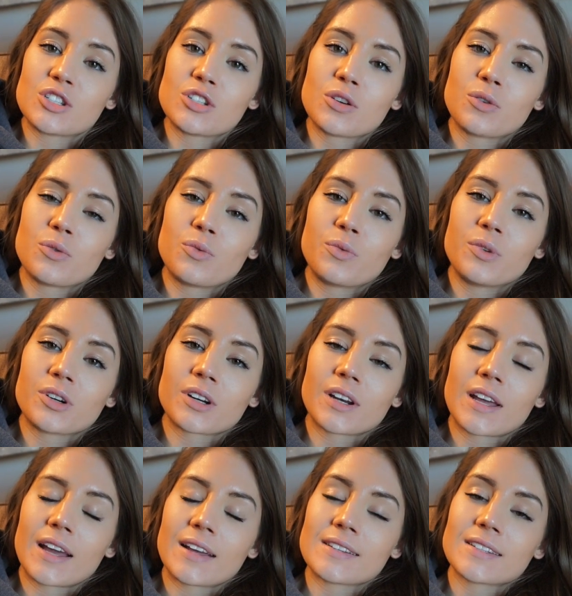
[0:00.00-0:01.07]
so we're
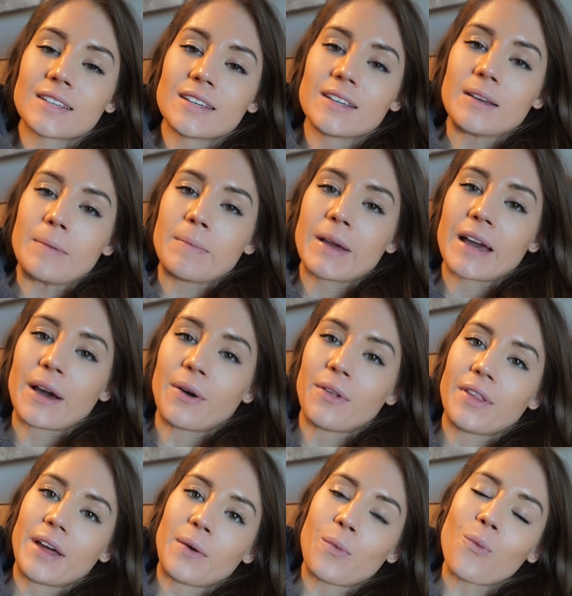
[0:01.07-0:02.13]
gonna ask him how
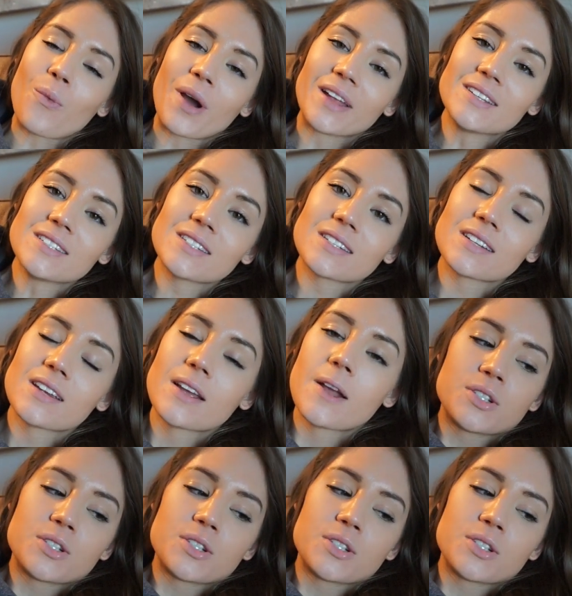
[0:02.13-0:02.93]
that went.